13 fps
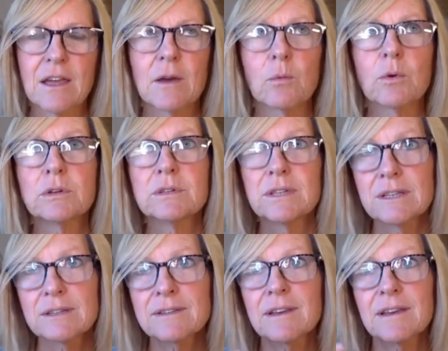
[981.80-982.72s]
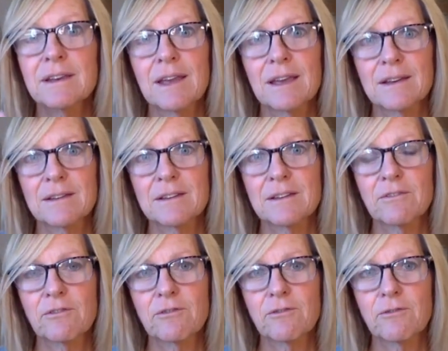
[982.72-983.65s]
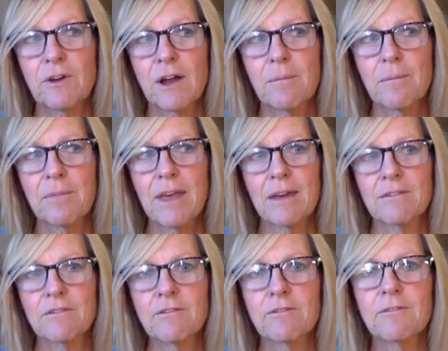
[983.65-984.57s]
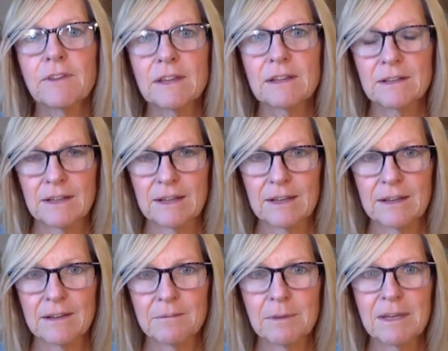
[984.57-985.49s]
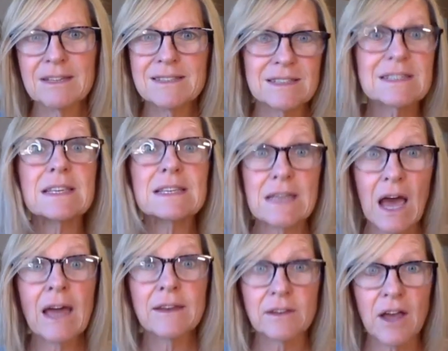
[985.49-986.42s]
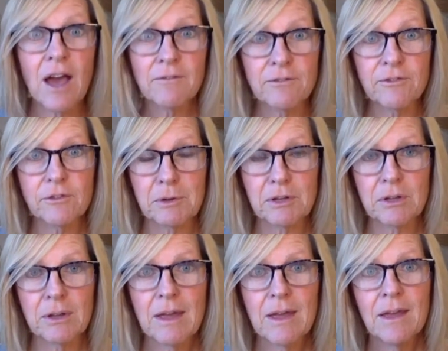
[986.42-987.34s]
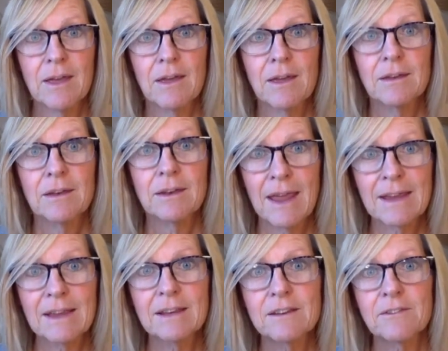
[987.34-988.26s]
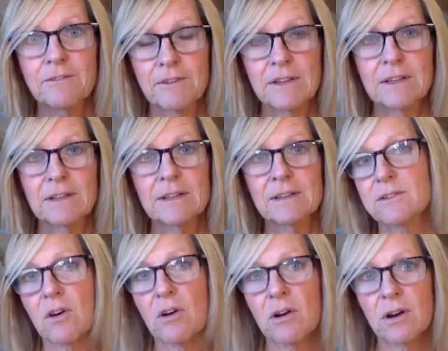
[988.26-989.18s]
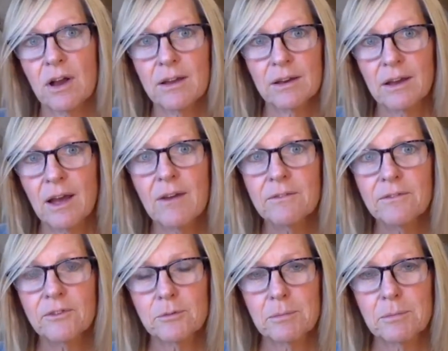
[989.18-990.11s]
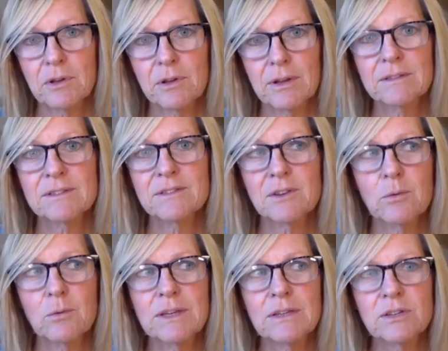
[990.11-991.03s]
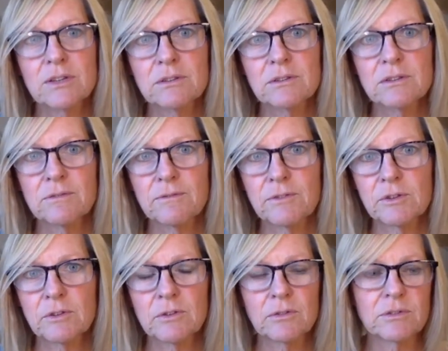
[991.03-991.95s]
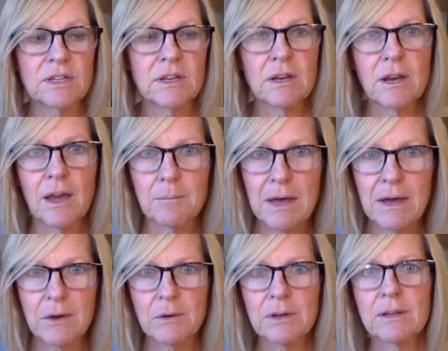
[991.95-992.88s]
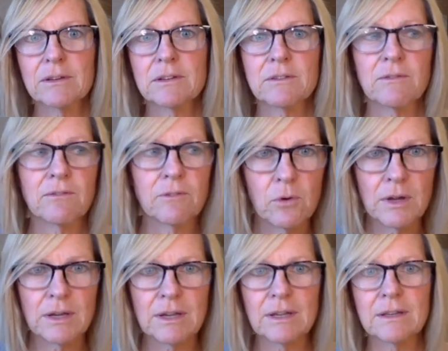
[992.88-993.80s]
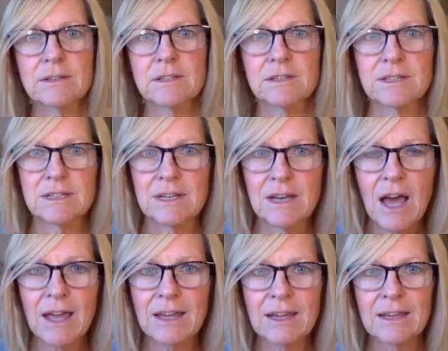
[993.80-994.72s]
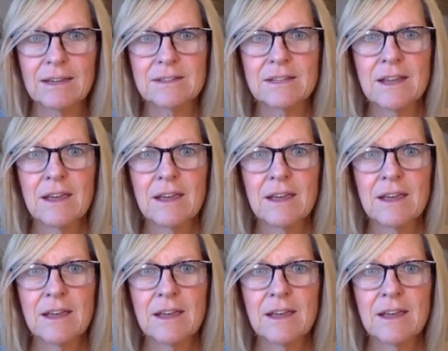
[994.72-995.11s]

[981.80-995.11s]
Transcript: We're disconnected from that feeling because it's uncomfortable. Negative feelings are uncomfortable. And so we turn to food to numb out it, to avoid it, to deny it.